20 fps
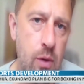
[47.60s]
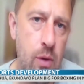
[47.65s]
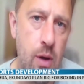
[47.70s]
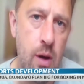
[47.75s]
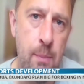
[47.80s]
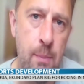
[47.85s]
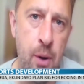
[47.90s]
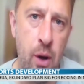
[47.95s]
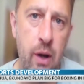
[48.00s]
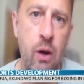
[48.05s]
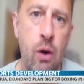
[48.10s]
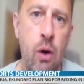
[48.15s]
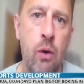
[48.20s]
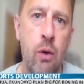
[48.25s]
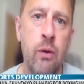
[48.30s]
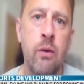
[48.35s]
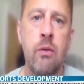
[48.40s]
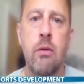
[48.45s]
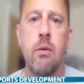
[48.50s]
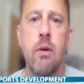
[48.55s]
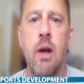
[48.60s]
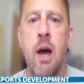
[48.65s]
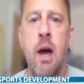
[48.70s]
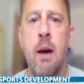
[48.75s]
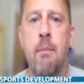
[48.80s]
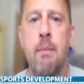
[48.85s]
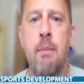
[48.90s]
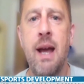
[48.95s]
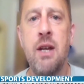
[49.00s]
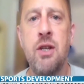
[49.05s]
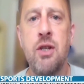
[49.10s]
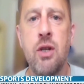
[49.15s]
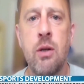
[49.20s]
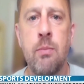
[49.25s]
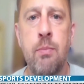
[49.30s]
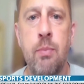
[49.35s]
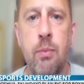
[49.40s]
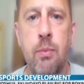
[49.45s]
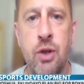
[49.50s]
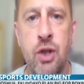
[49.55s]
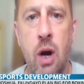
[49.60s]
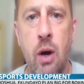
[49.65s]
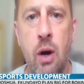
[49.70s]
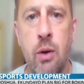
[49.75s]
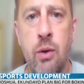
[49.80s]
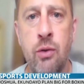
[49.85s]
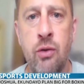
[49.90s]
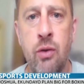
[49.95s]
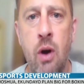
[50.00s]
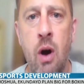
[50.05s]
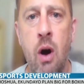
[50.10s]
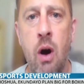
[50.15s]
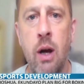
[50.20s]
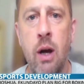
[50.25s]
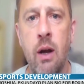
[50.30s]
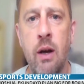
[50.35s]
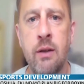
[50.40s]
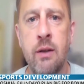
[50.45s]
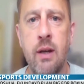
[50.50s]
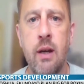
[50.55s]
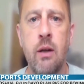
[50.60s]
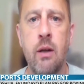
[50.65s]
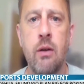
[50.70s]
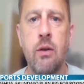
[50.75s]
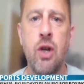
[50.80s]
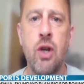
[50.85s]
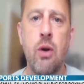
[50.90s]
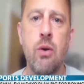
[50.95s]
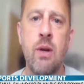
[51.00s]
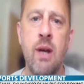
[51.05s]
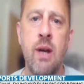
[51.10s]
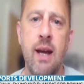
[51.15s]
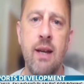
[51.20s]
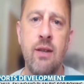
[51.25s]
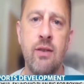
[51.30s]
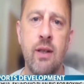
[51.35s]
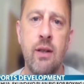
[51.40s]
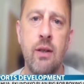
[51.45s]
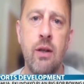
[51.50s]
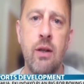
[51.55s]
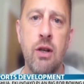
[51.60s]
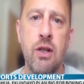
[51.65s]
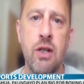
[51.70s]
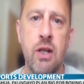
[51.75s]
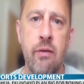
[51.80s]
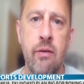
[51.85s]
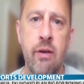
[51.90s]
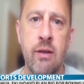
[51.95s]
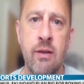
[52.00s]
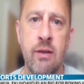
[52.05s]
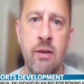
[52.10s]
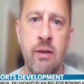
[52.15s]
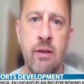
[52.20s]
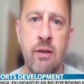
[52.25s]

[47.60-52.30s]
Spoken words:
putting on major shows, highlighting and showcasing Nigerian talent.